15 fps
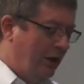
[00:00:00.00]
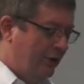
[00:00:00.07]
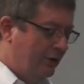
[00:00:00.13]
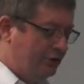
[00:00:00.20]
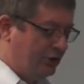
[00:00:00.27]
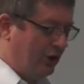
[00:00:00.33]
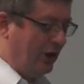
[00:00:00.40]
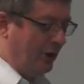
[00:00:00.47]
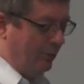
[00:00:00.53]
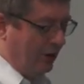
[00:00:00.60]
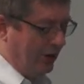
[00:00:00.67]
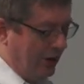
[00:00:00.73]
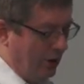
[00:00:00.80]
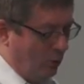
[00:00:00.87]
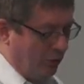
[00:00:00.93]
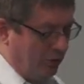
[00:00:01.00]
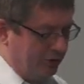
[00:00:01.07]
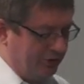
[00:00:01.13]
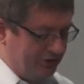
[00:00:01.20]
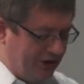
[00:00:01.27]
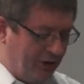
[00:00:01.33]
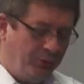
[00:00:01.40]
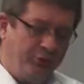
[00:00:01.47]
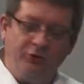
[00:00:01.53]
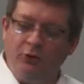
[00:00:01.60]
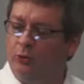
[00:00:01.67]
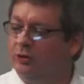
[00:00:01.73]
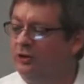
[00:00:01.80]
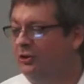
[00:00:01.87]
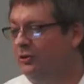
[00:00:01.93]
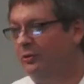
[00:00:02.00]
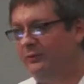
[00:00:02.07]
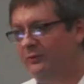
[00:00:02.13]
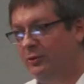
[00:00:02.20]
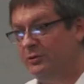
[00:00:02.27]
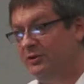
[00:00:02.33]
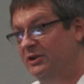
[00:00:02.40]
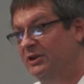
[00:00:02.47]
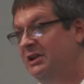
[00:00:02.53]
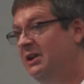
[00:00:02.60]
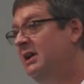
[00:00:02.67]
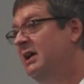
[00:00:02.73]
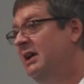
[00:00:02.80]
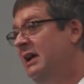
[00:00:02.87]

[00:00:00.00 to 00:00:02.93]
the job that I worked as I was going to university.